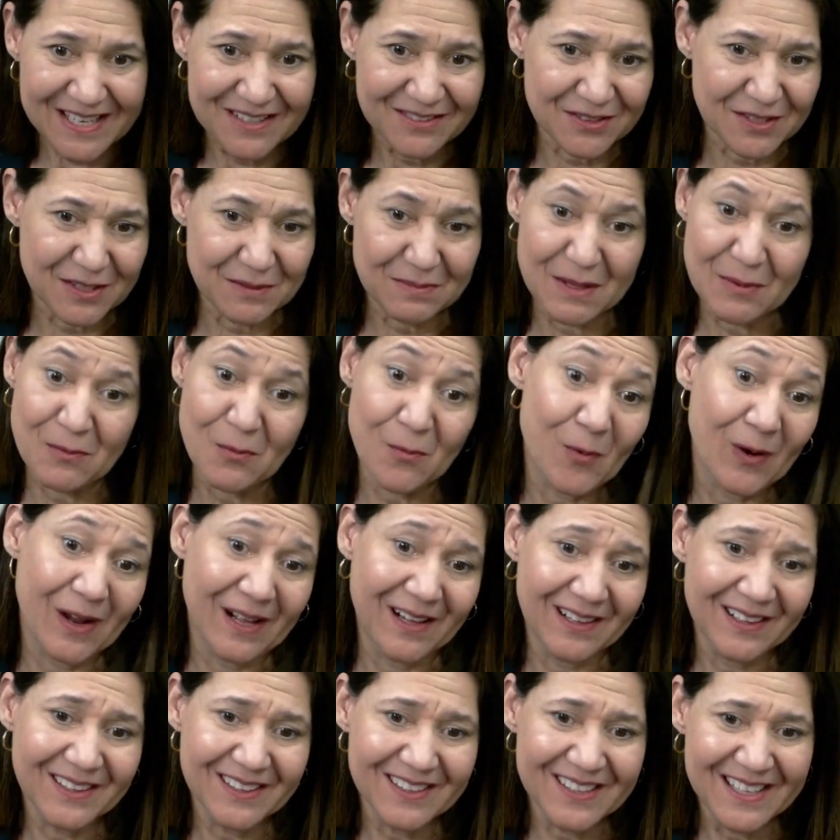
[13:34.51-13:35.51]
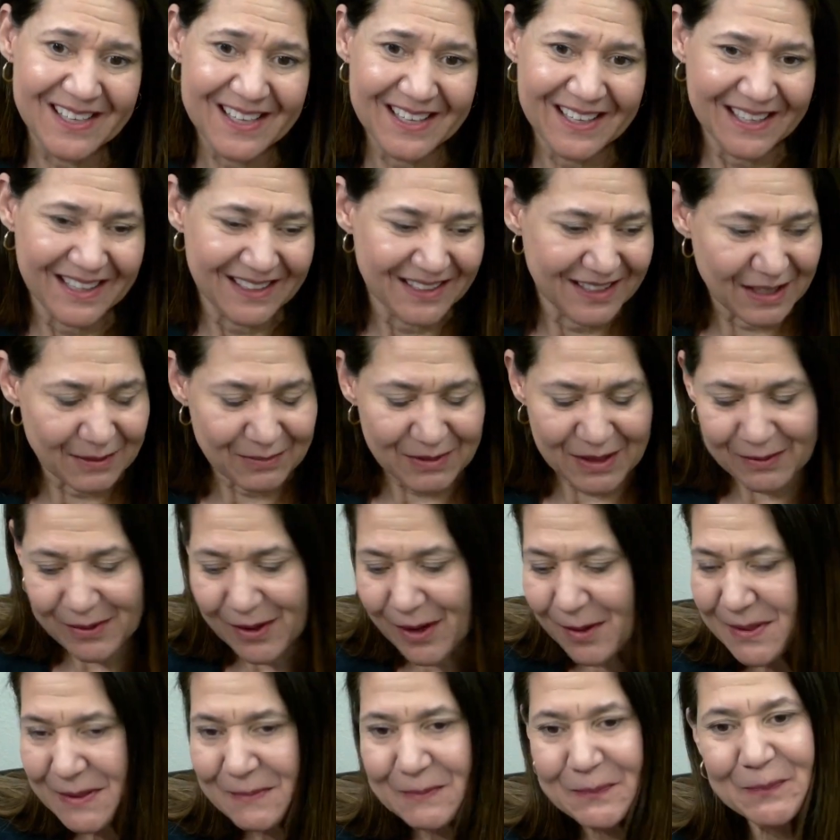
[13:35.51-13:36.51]
treat them well, and keep them
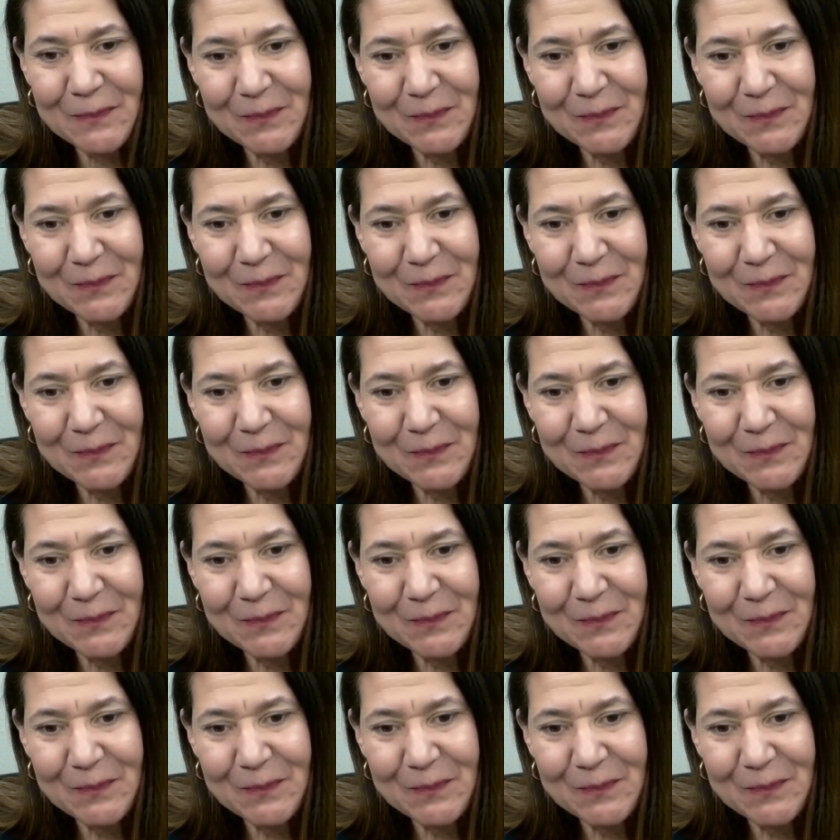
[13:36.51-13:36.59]
coming.